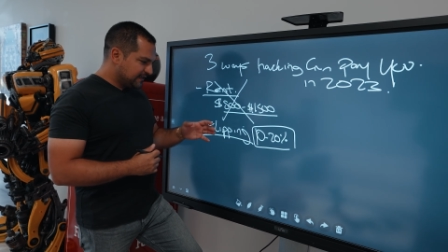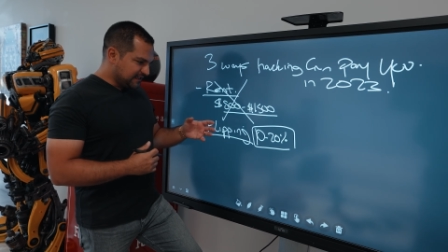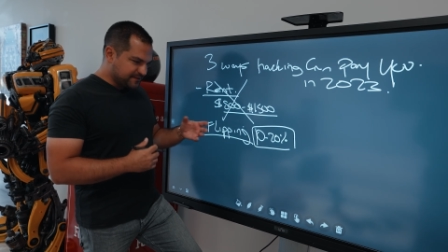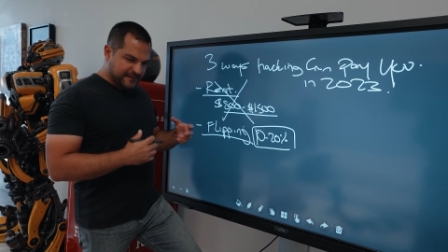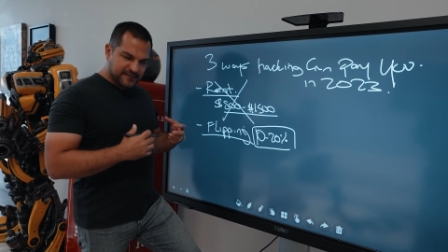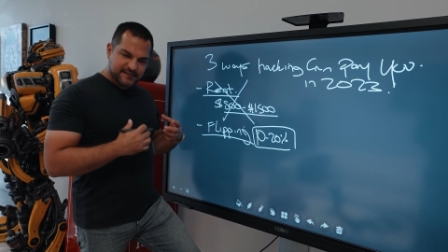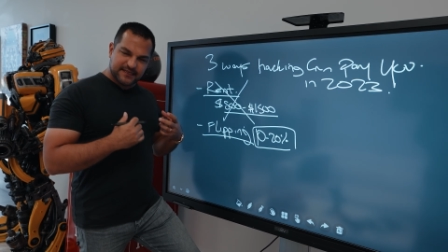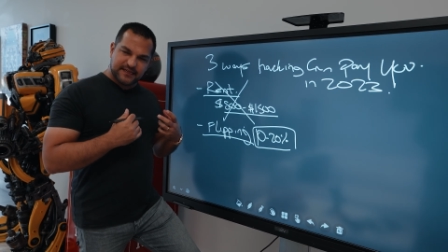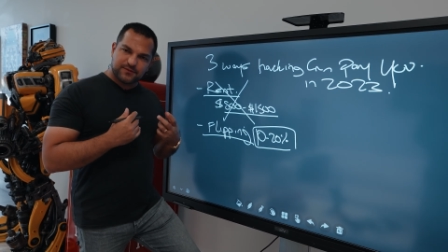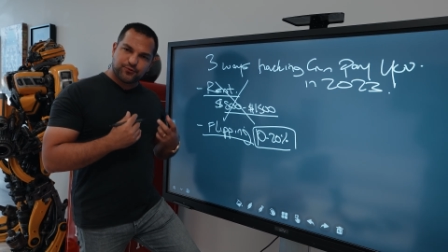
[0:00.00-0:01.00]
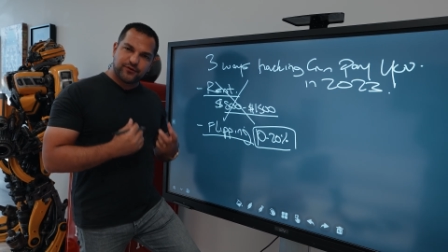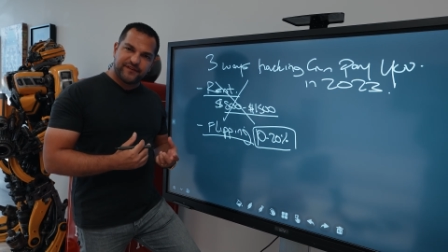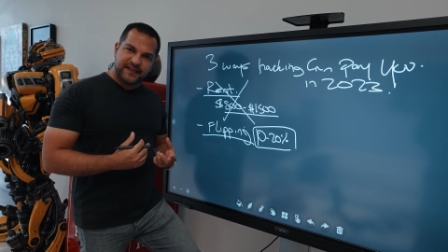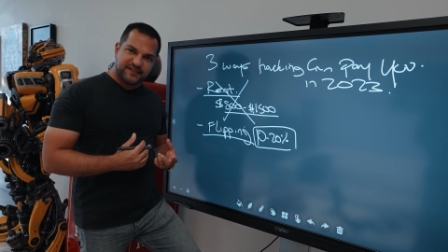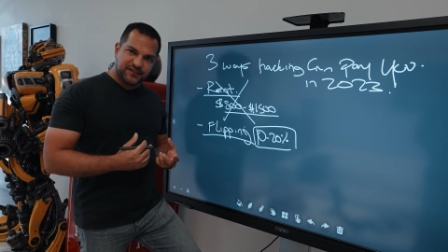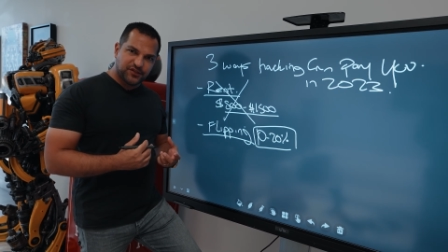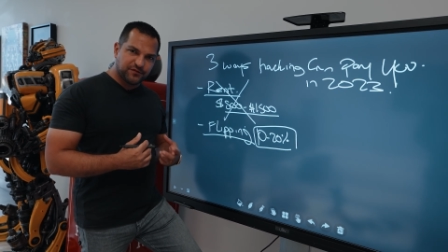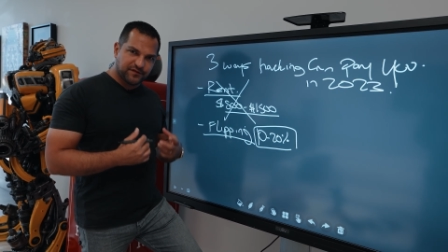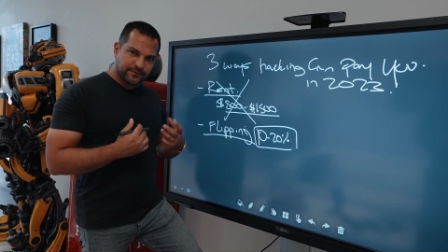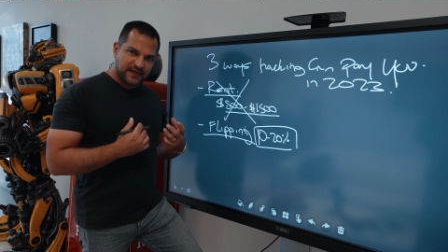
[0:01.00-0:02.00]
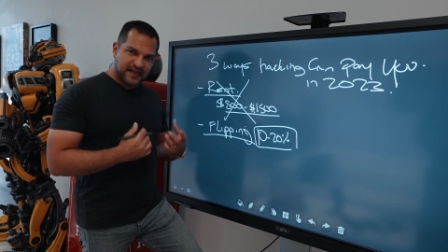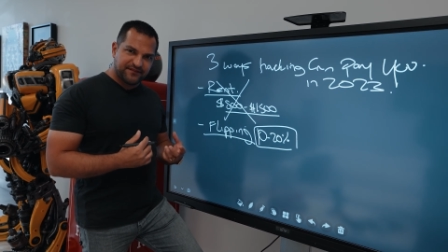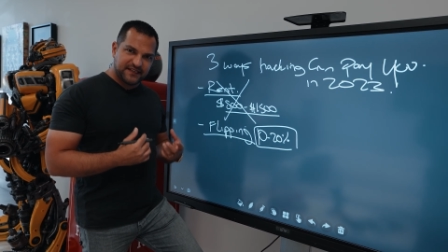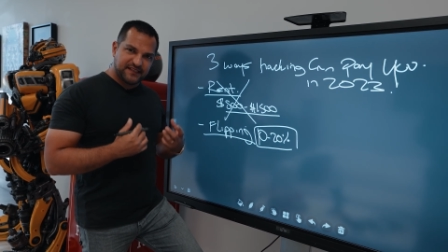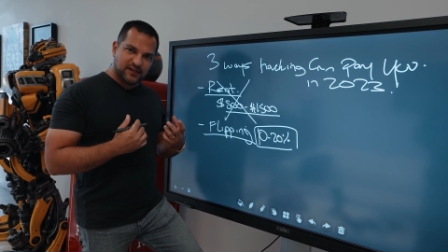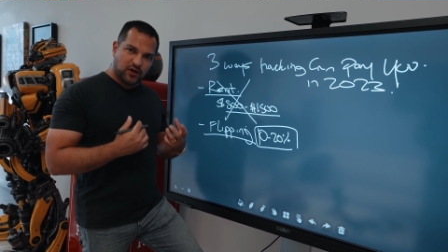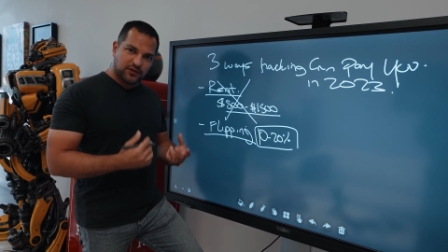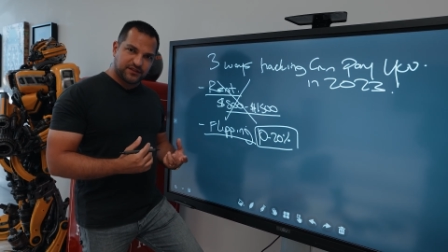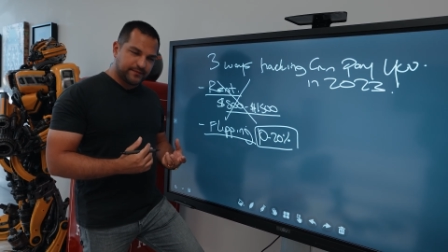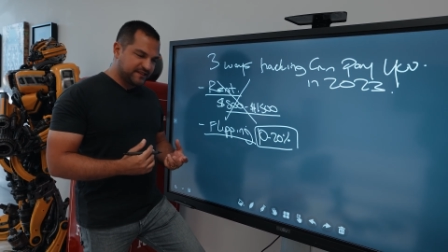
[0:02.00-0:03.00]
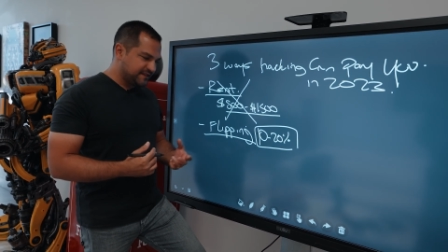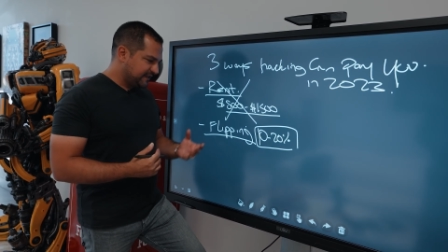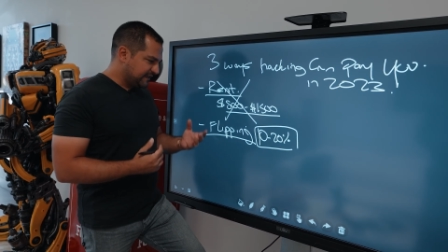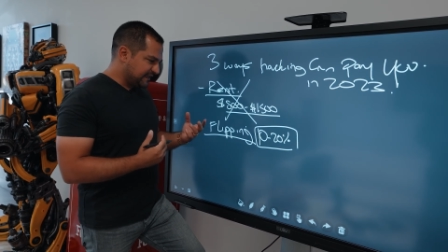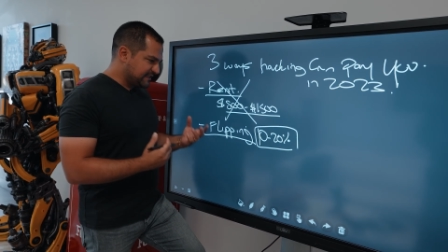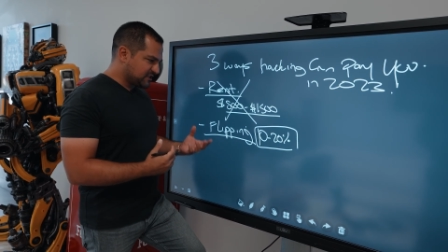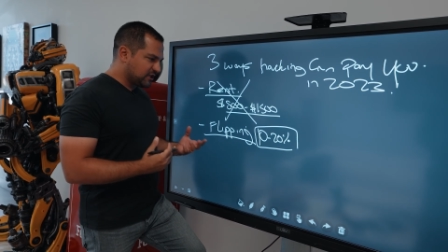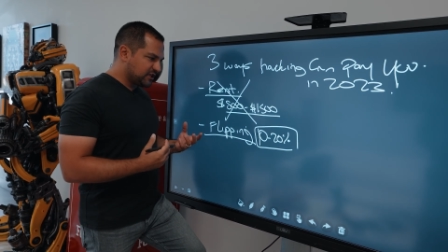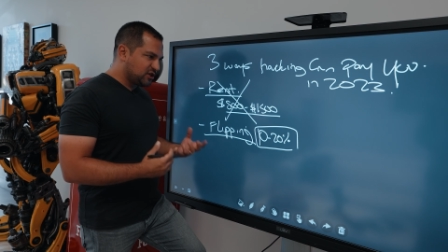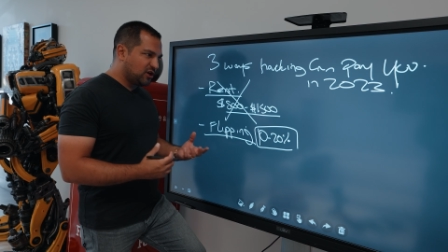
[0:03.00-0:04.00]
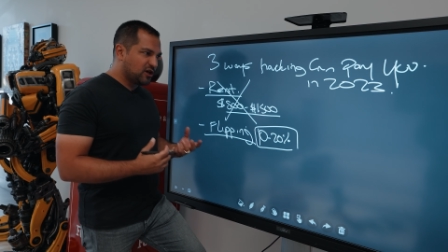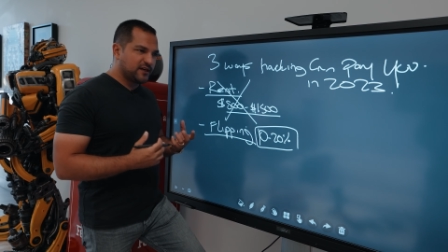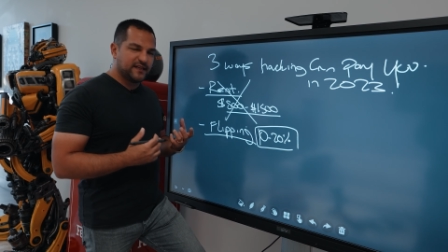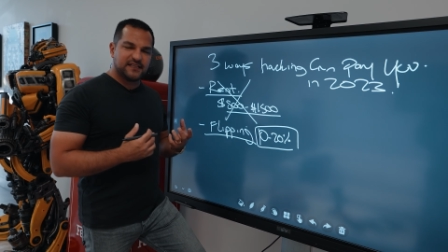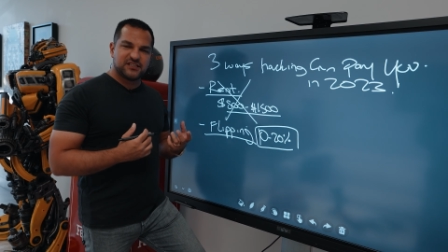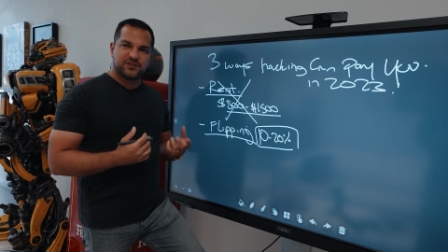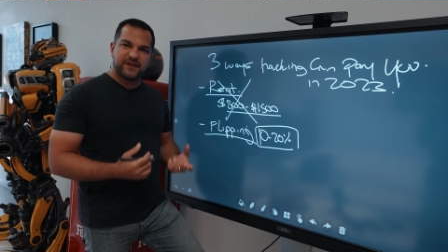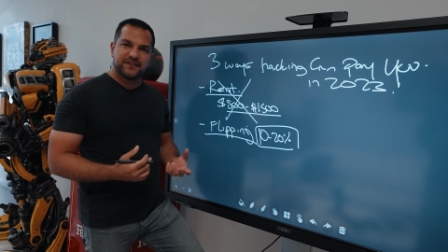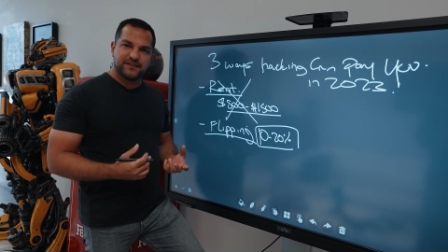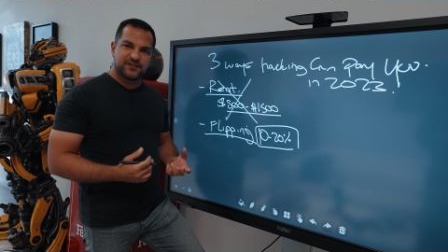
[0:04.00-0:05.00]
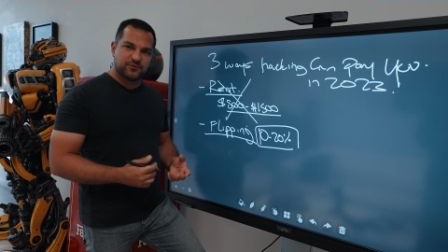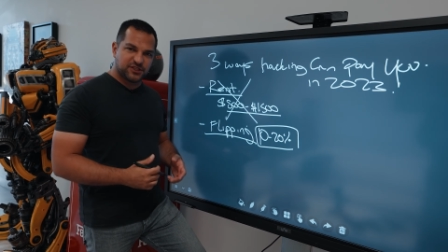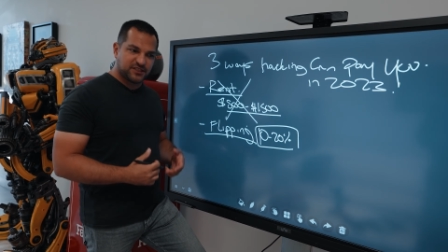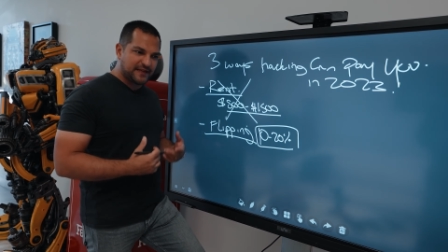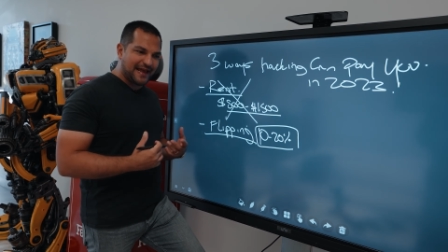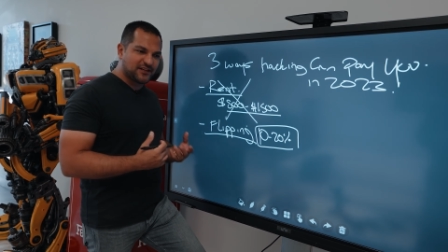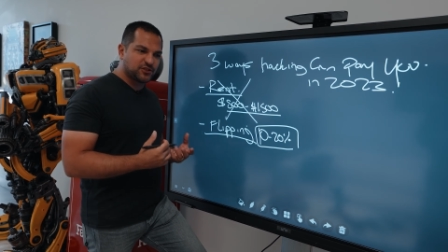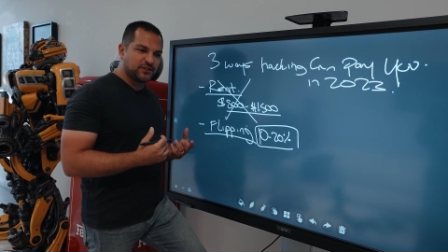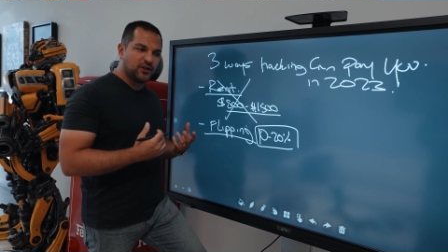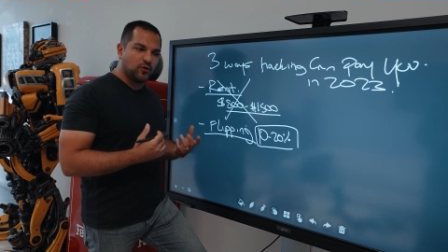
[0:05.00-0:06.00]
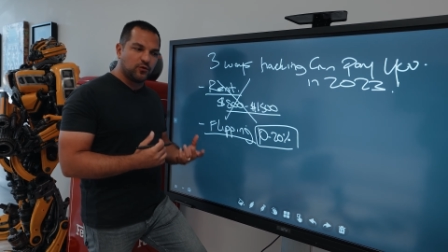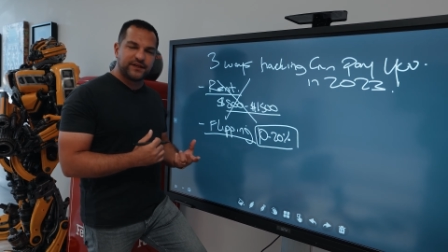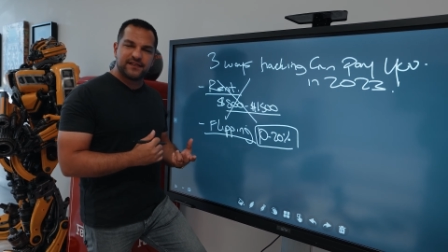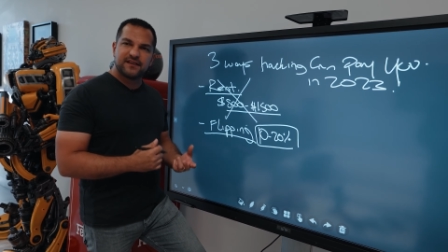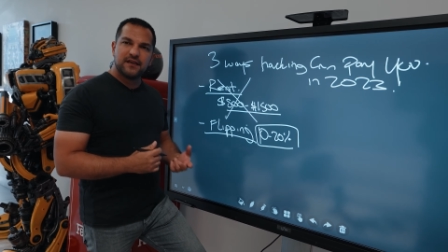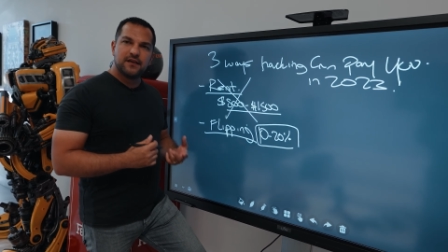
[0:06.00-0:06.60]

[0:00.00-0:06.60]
is because it is preventing you from having the ultimate exotic car experience, which is to actually own it,